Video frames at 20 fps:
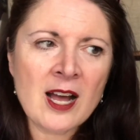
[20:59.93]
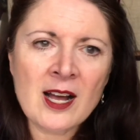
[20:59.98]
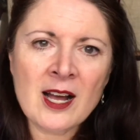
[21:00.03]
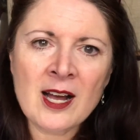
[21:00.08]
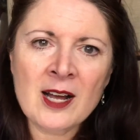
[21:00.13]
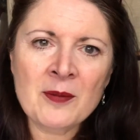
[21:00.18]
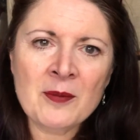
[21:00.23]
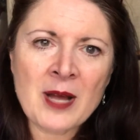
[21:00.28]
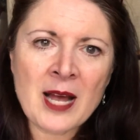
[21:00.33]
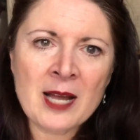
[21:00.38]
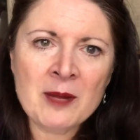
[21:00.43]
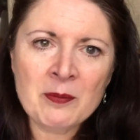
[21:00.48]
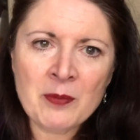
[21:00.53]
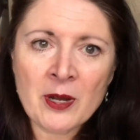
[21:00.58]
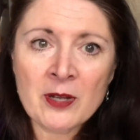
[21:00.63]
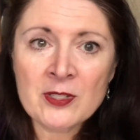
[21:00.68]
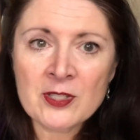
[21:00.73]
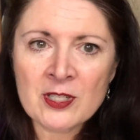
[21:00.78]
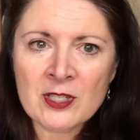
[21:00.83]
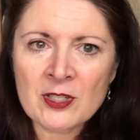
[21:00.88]
um,
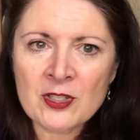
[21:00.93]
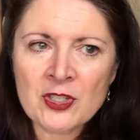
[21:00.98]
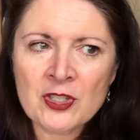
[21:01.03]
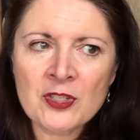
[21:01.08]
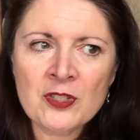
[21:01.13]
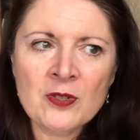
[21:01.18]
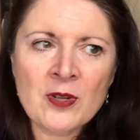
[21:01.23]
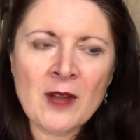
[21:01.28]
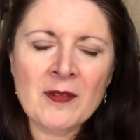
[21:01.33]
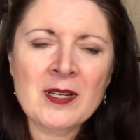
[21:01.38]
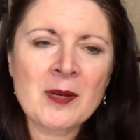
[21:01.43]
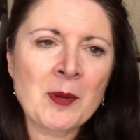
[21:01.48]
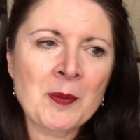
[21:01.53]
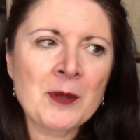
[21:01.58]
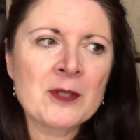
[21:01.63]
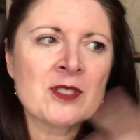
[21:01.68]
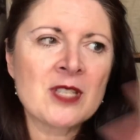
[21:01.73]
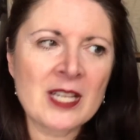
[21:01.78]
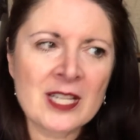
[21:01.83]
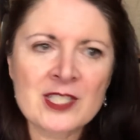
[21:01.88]
I'm posting to every
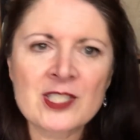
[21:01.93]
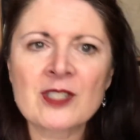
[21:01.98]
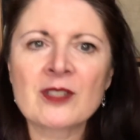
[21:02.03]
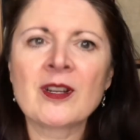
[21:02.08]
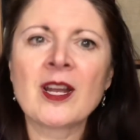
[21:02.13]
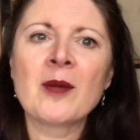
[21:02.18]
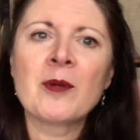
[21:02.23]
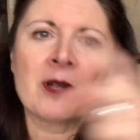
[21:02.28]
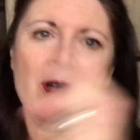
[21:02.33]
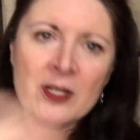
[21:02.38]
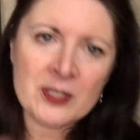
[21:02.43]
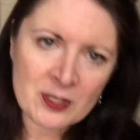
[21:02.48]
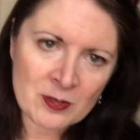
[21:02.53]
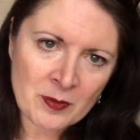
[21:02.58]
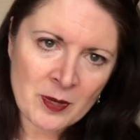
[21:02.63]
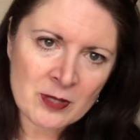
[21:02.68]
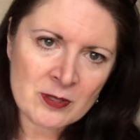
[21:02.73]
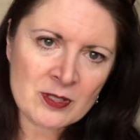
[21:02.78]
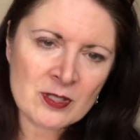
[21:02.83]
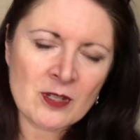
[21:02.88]
time I post to Instagram, it
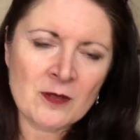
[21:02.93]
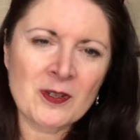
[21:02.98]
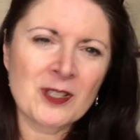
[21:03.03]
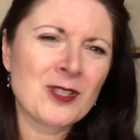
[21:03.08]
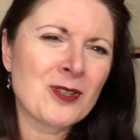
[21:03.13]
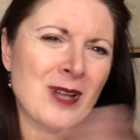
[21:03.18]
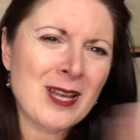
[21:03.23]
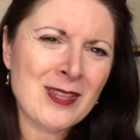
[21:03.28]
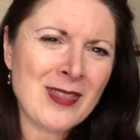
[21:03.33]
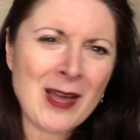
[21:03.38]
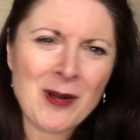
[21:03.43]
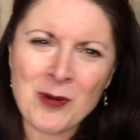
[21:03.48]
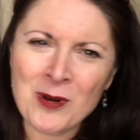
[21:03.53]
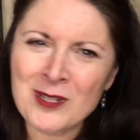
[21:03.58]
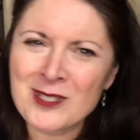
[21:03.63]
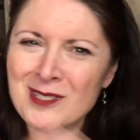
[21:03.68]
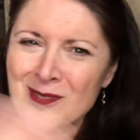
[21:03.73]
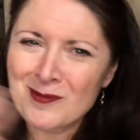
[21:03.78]
also posts over. You know how that